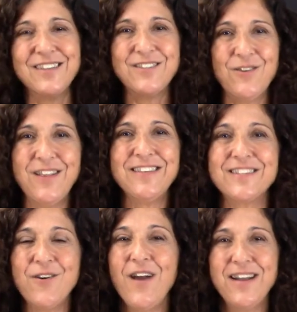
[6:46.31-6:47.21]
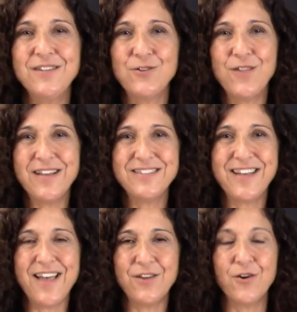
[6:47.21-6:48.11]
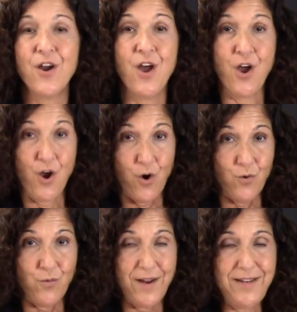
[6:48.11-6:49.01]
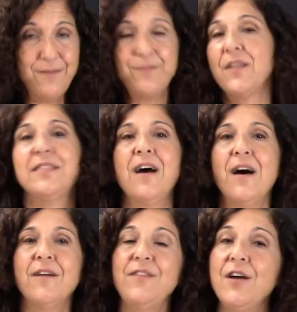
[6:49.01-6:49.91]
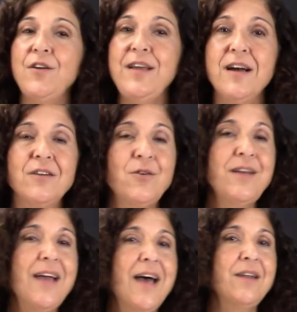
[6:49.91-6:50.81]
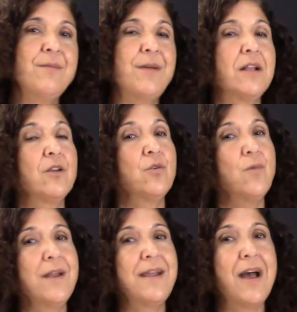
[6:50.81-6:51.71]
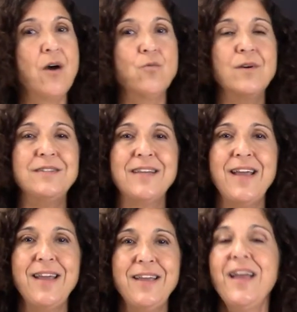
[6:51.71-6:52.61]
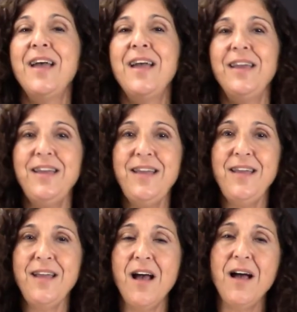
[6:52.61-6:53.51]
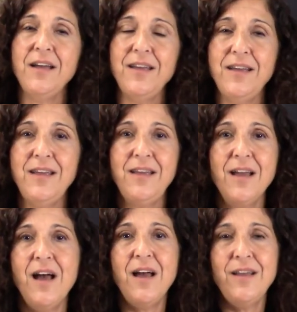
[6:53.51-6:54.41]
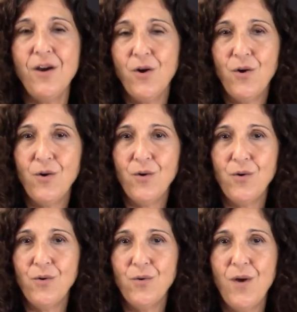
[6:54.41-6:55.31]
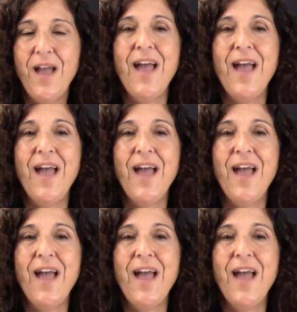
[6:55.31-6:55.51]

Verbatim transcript: So let's go ahead and do that together. Ready? The very hungry caterpillar went out one day, E-I-E-I-O.